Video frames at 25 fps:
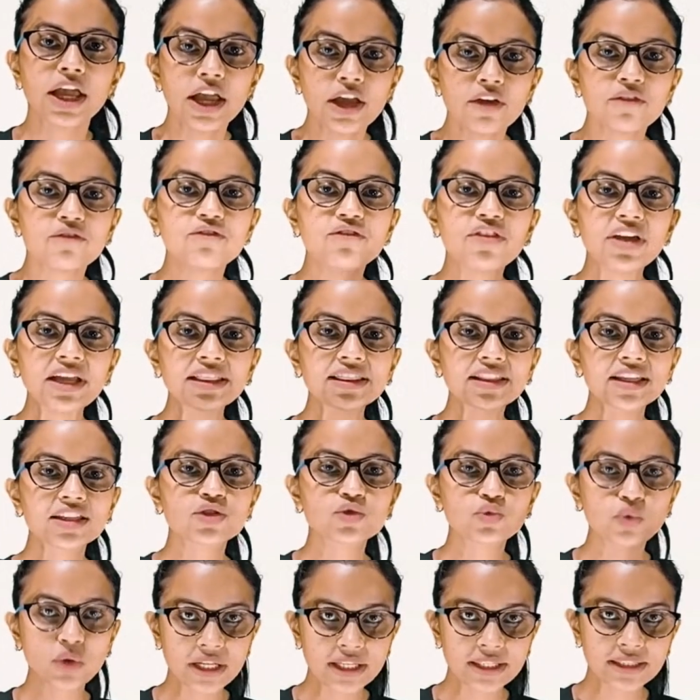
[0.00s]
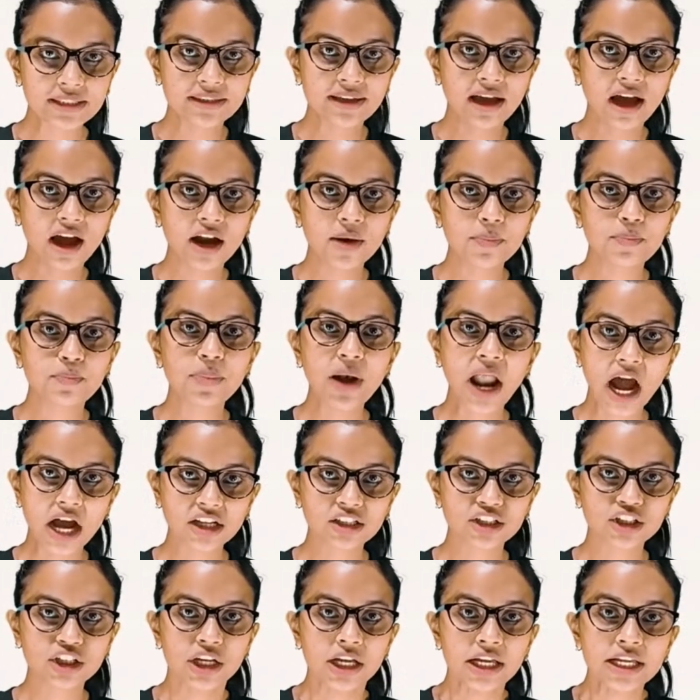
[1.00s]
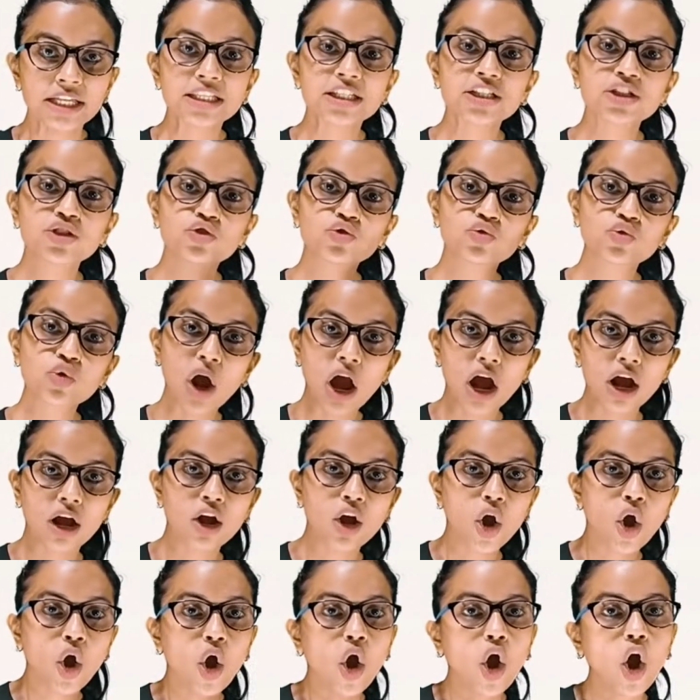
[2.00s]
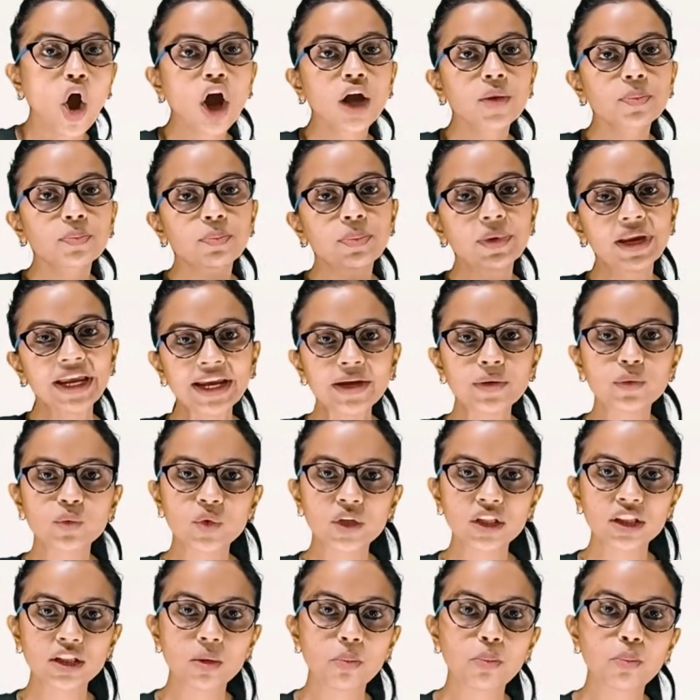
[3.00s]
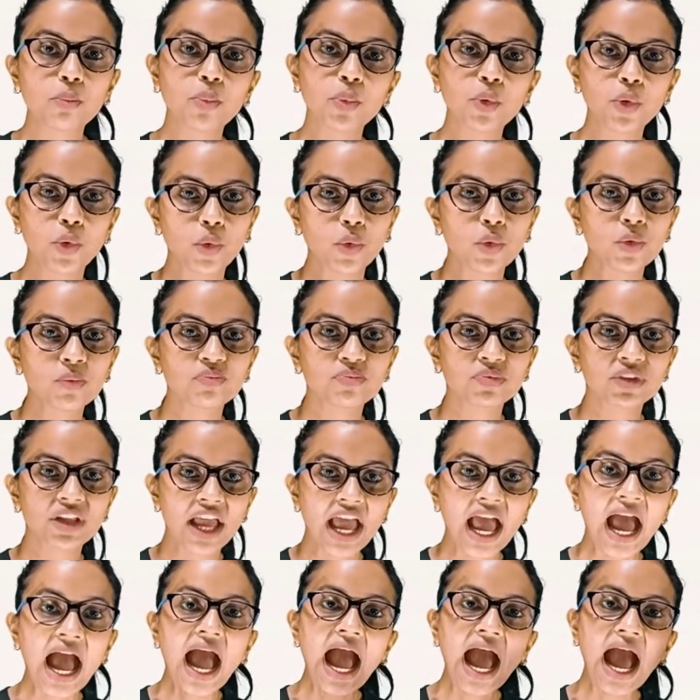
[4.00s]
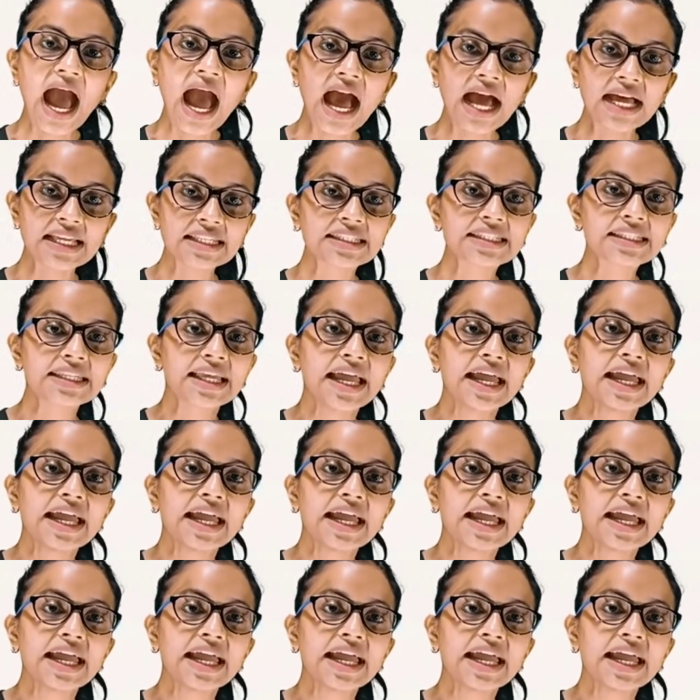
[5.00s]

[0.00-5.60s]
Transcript: When the strings are plucked, struck, or played with a bow, as